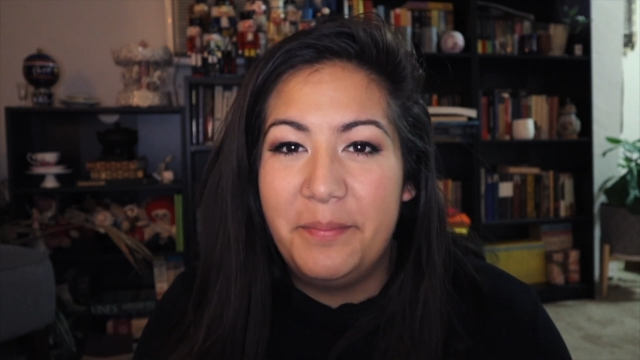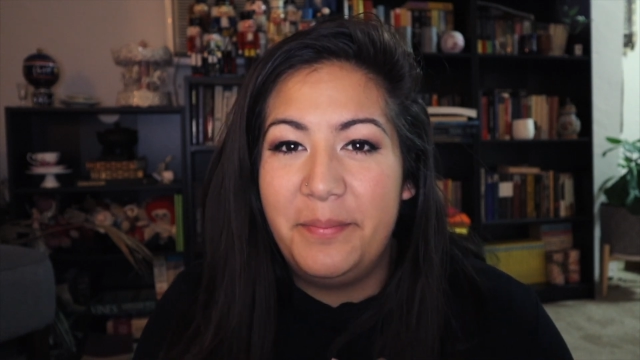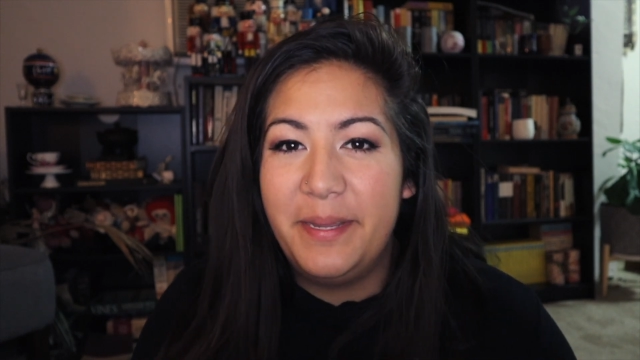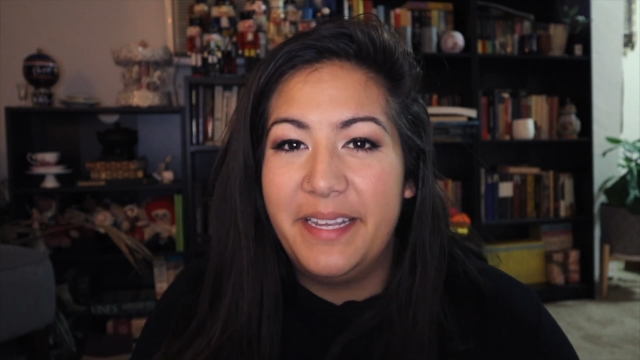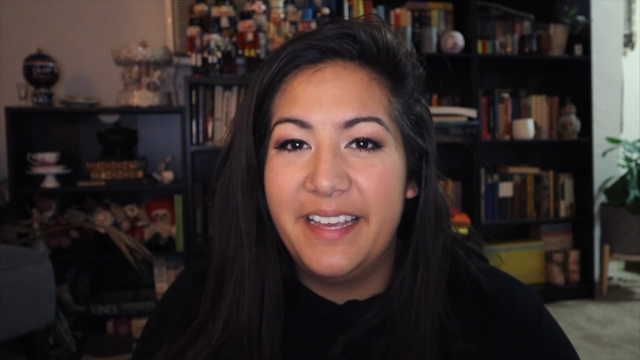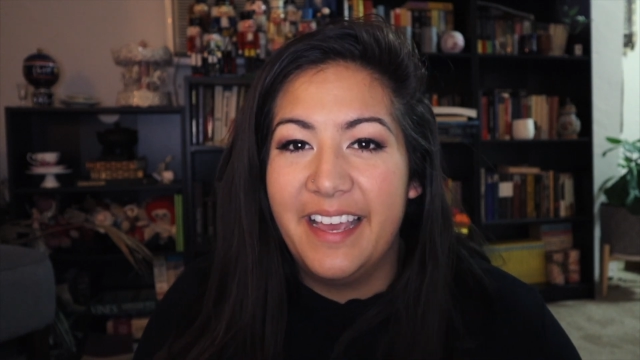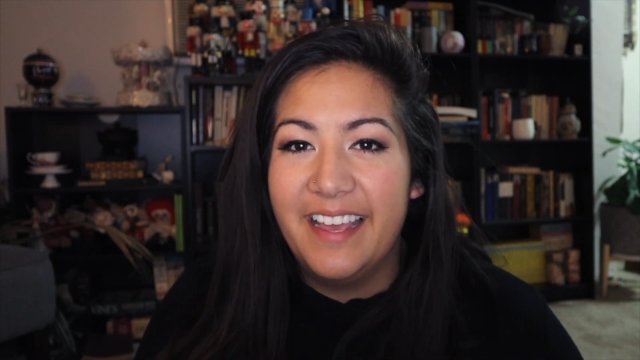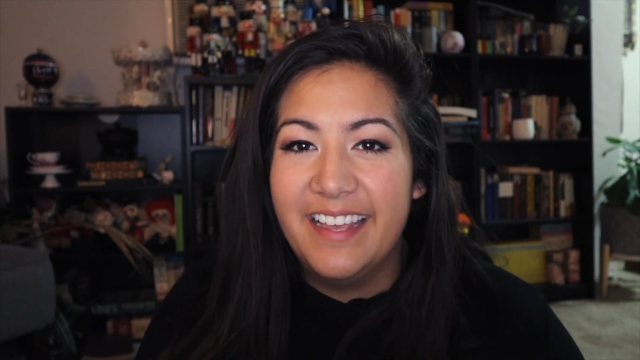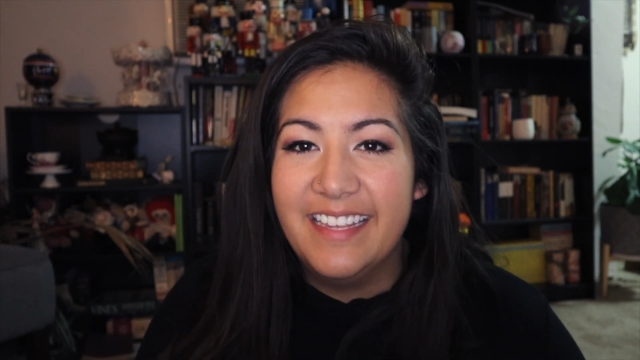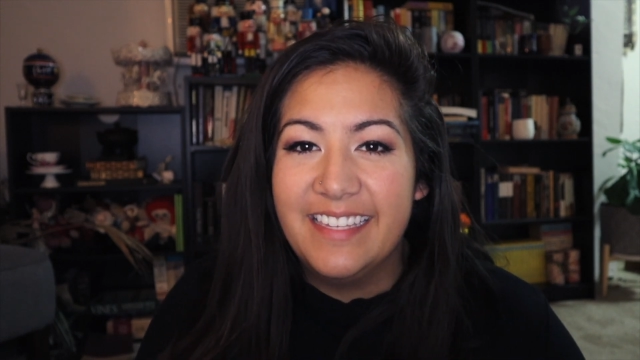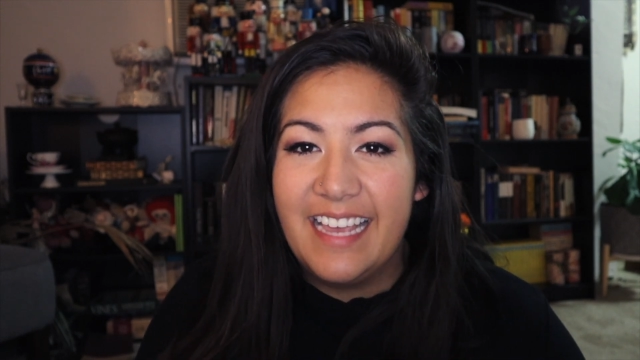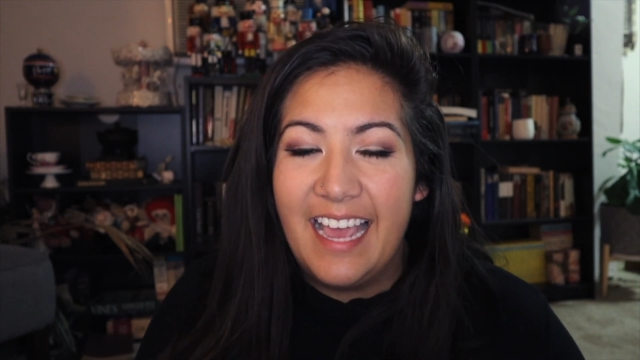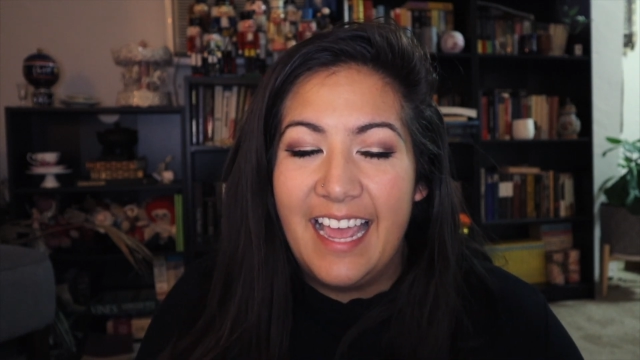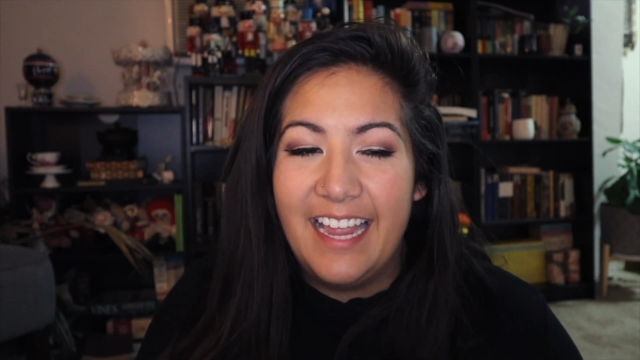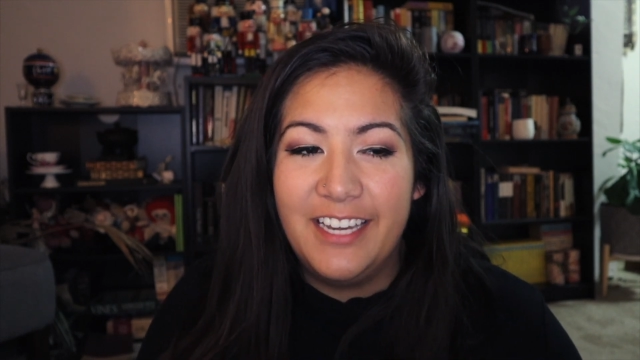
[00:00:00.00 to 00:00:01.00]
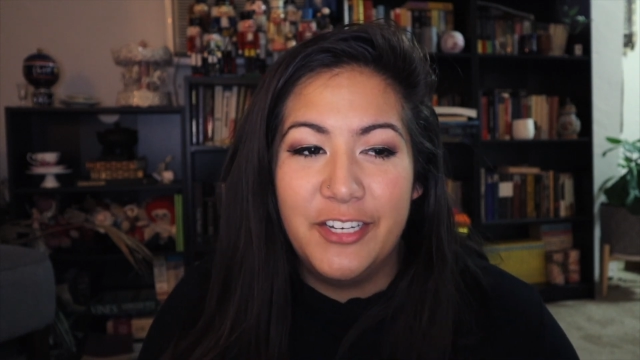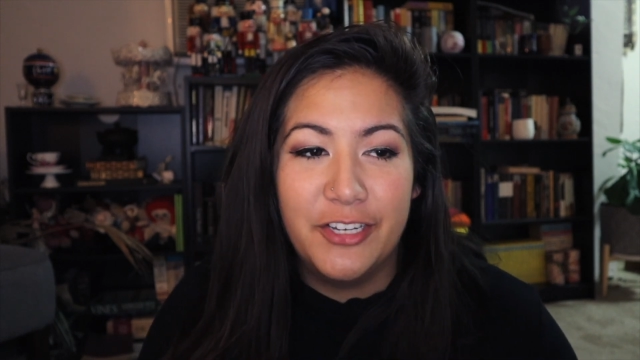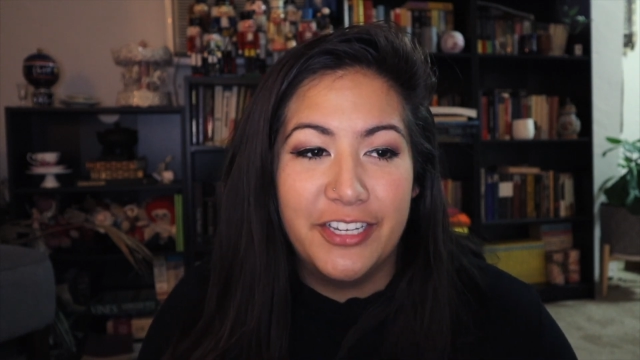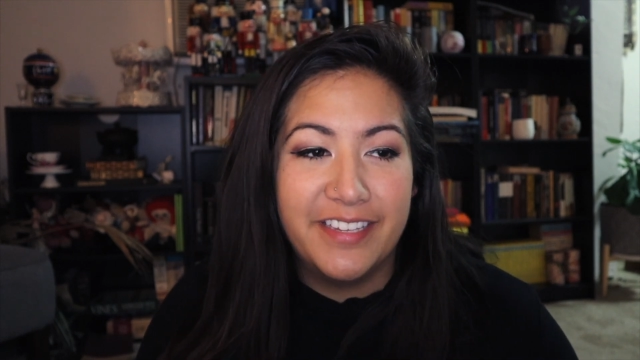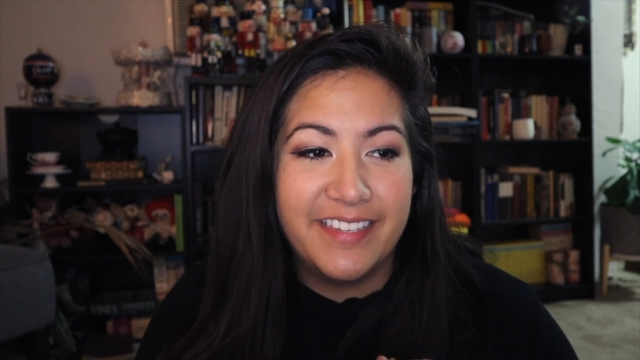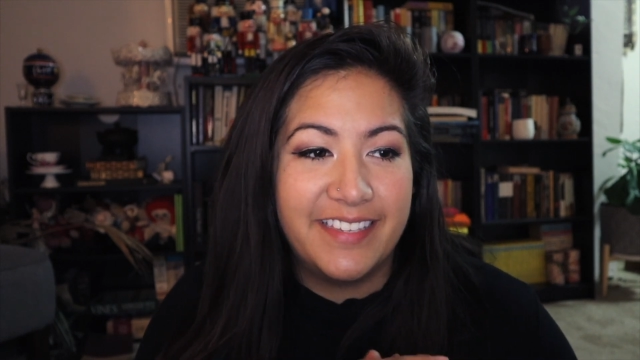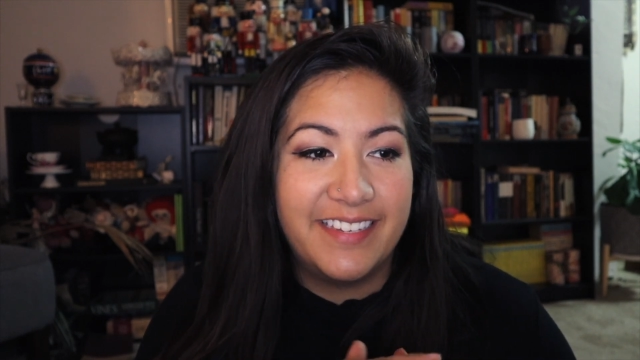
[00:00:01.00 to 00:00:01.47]
because I
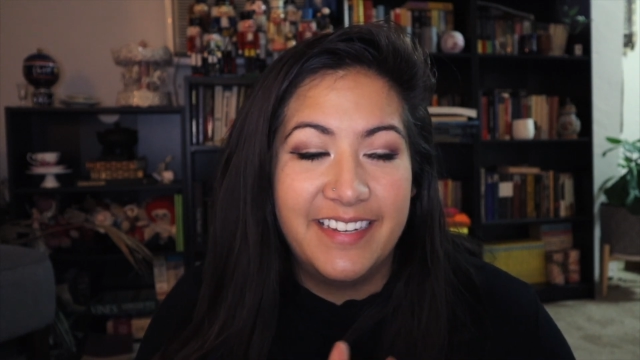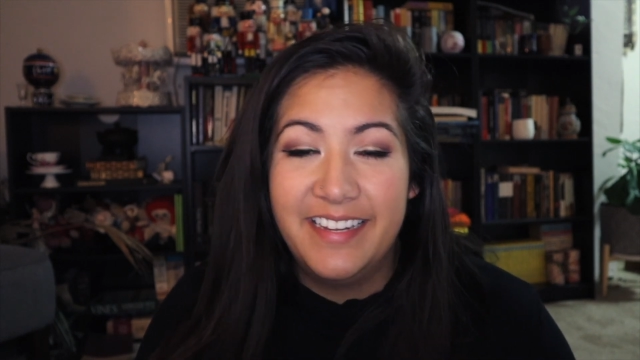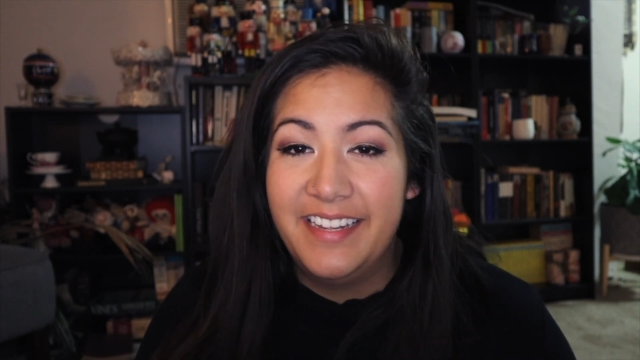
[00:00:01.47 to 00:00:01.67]
just